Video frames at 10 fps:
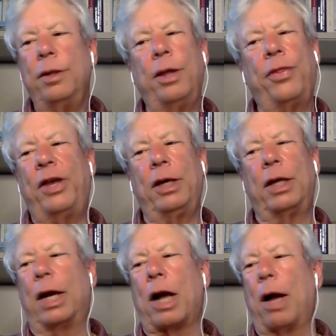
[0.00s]
The thing
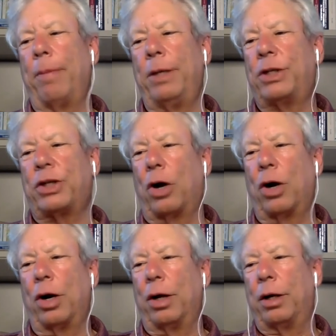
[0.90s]
that got me
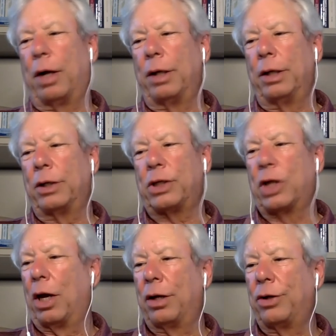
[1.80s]
started on
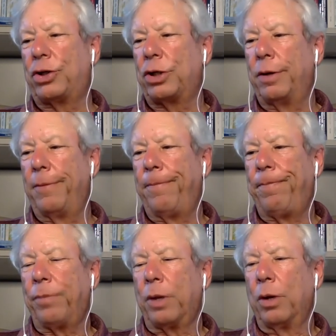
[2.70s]
sludge
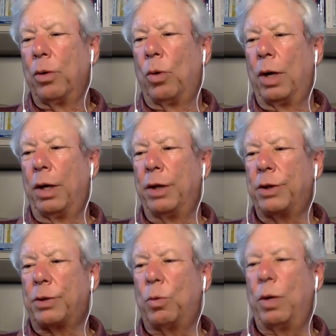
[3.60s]

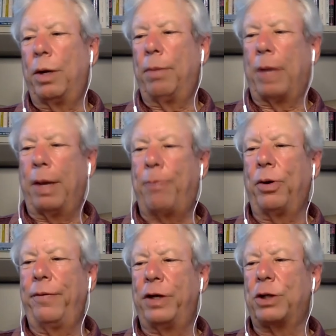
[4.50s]
was when my
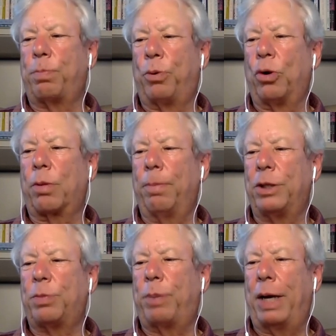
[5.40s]
previous book,
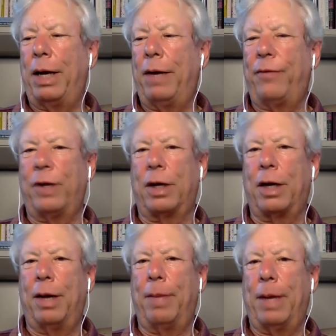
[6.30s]
Misbehaving,
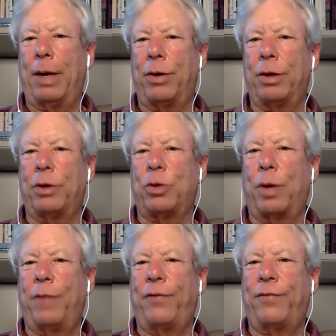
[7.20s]
came out in
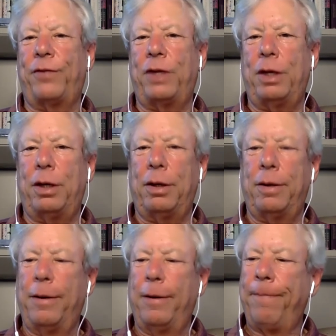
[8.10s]
2015.
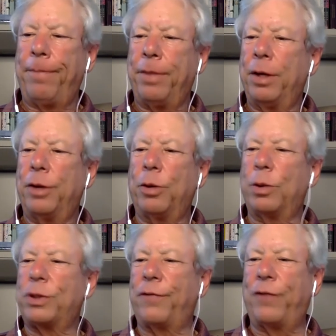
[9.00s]
There
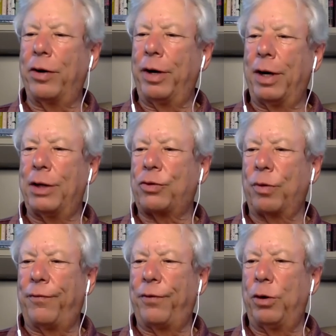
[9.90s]
was a very nice
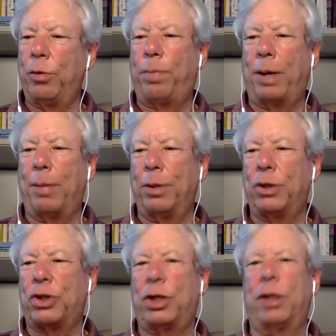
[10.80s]
review
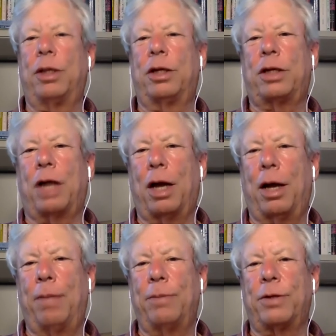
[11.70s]
published in the
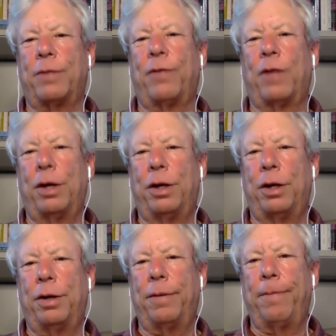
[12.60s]
Times of
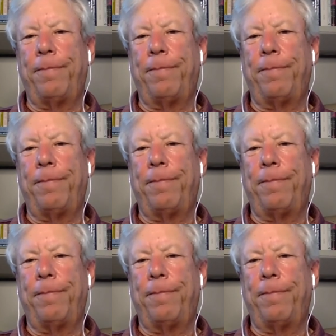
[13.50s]
London,